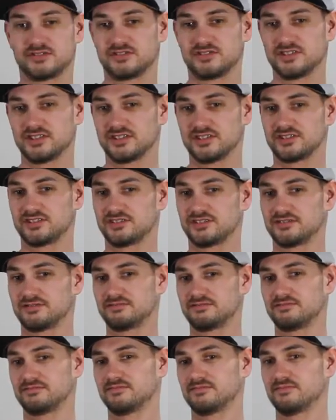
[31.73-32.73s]

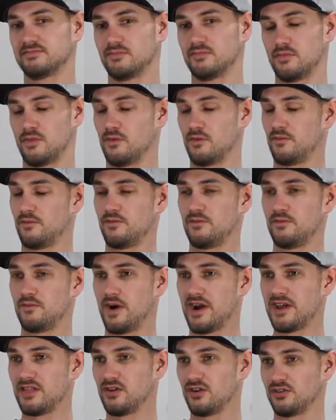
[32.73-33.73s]
Just, well,
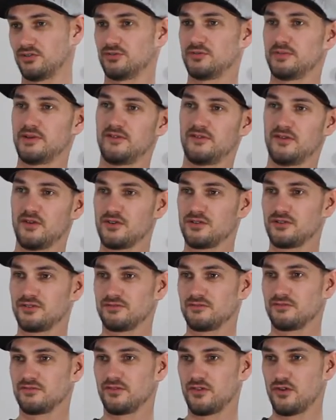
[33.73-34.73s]
weight loss would be
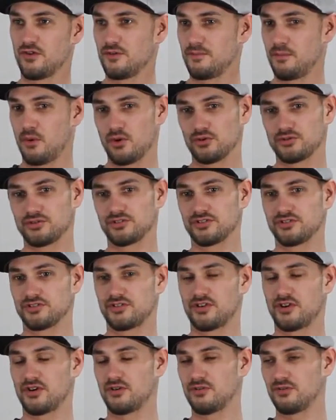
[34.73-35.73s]
food portion
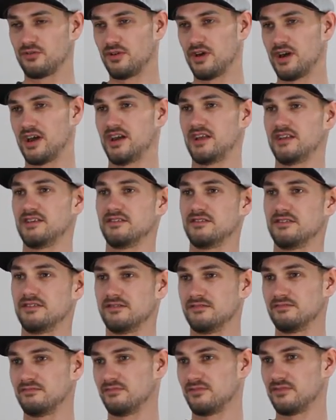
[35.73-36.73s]
control
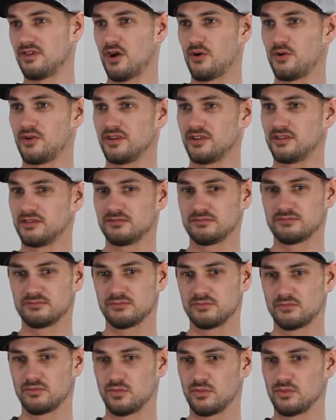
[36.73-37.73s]
and knowing
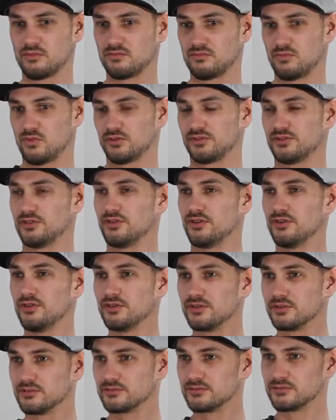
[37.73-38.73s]
what to
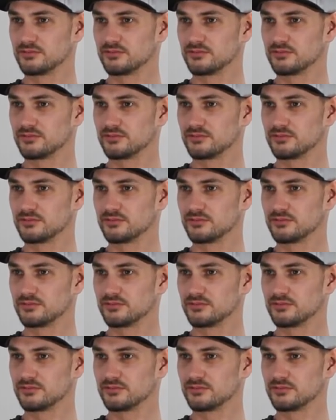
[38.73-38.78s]
do.